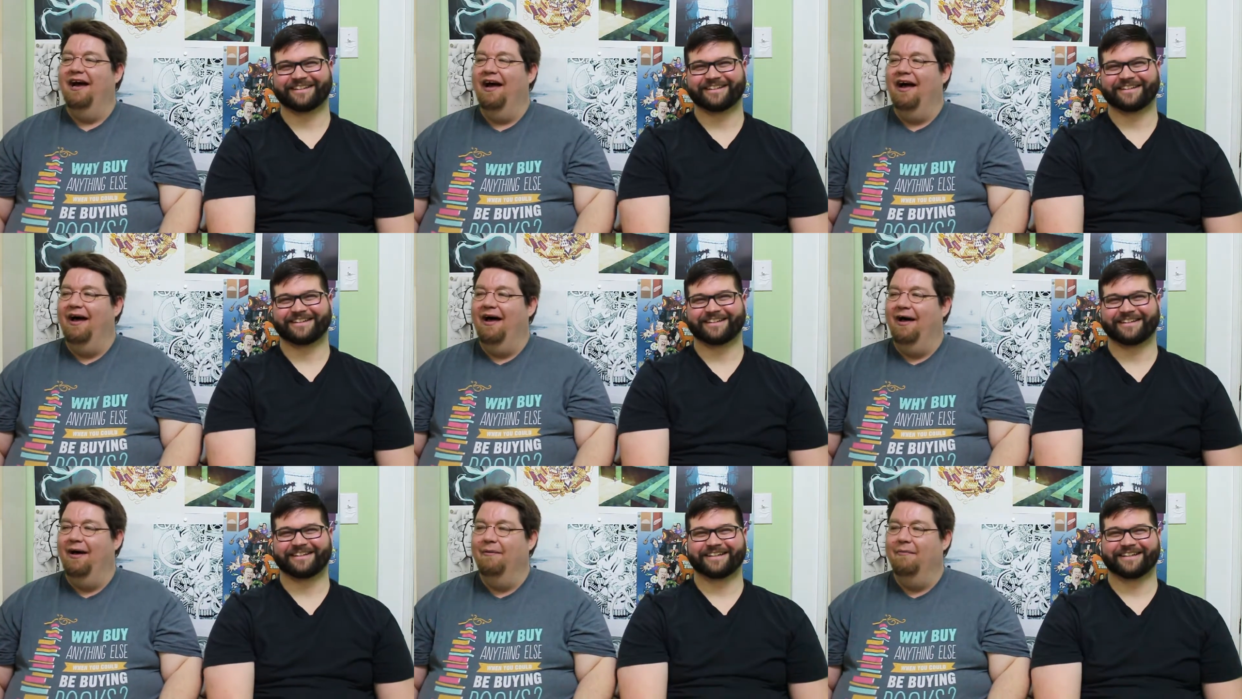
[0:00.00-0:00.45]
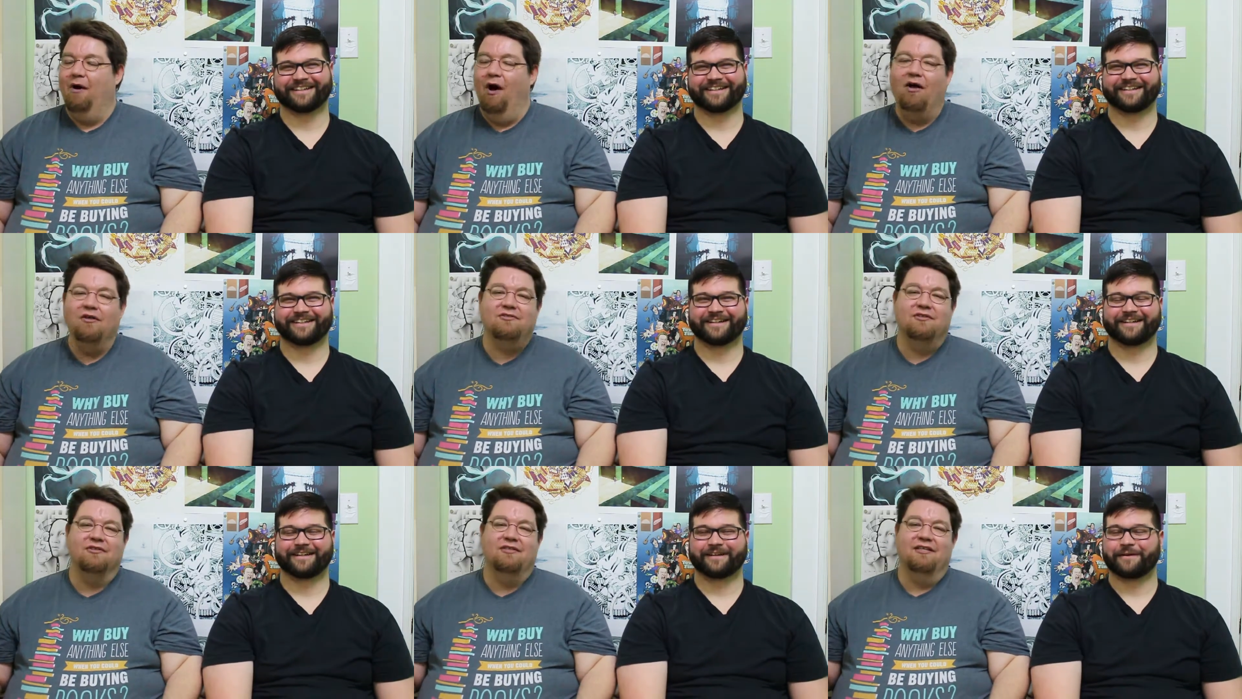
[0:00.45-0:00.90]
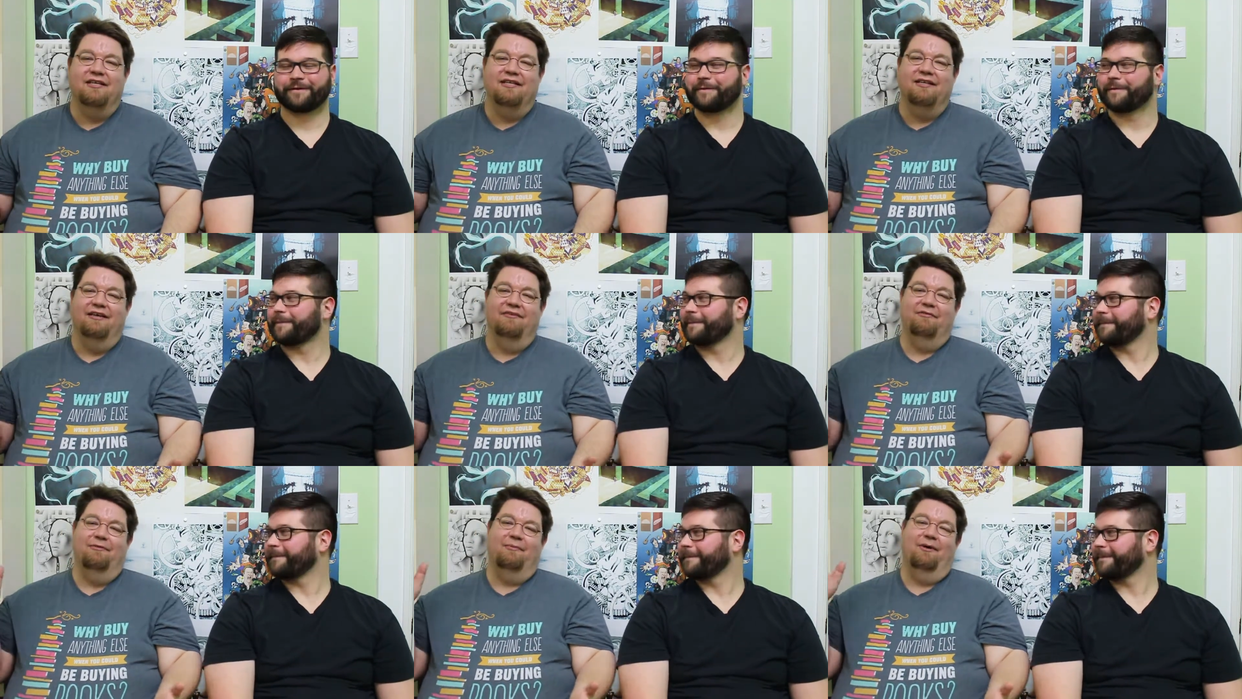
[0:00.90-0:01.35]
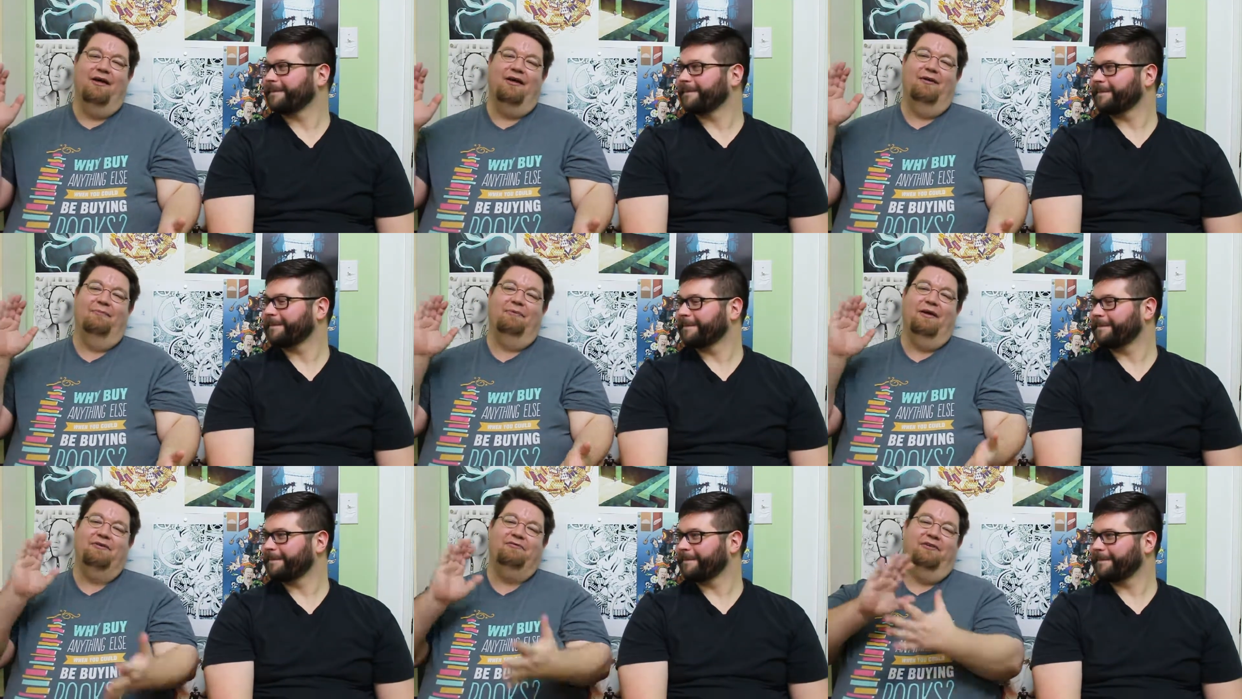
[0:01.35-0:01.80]
Speaker 1: Um, alternately, leave them
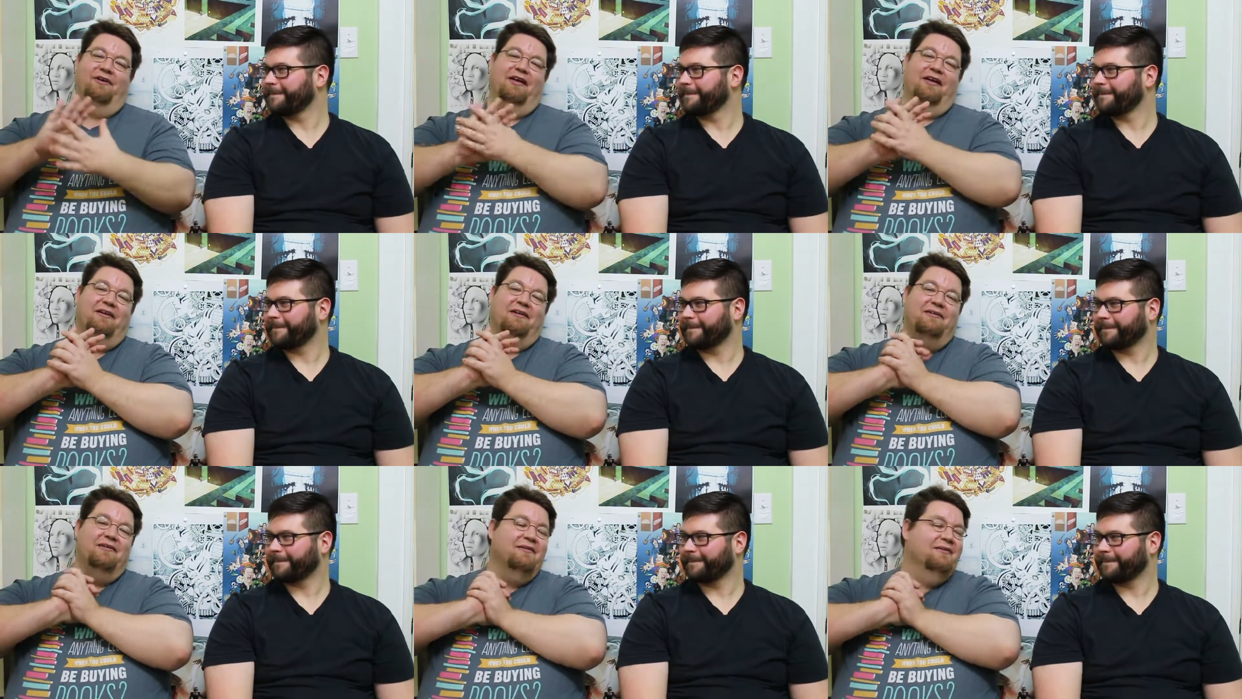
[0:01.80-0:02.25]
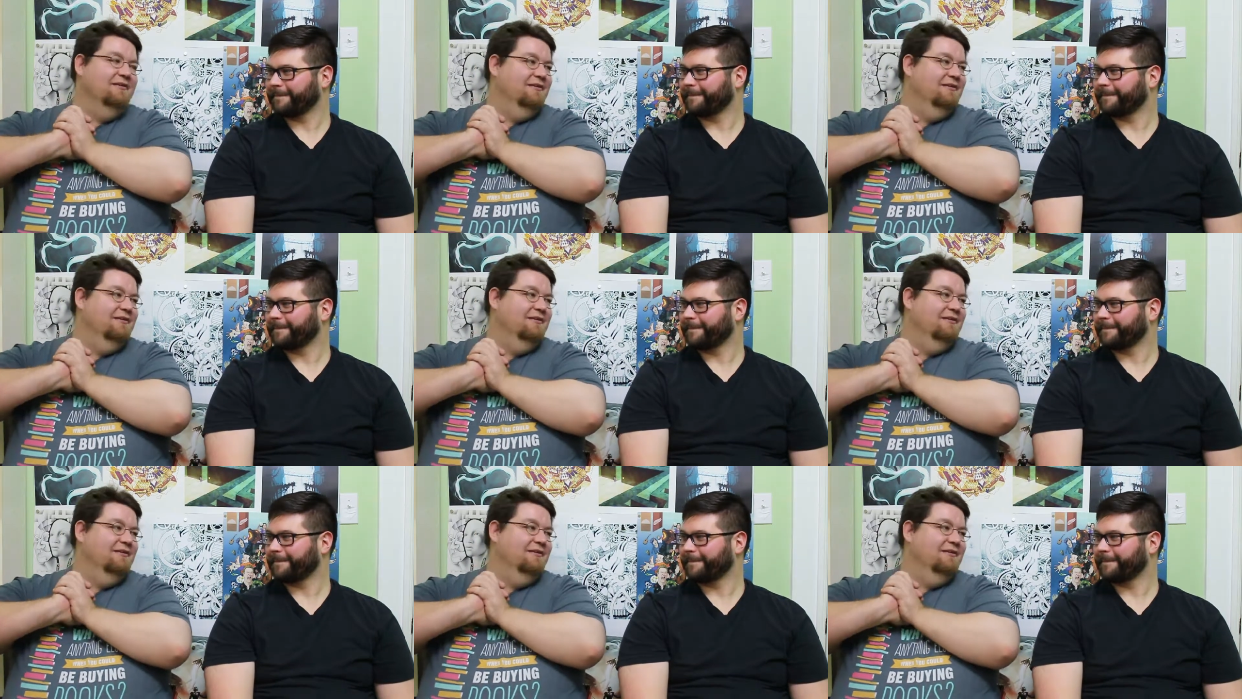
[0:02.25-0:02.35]
on Patreon.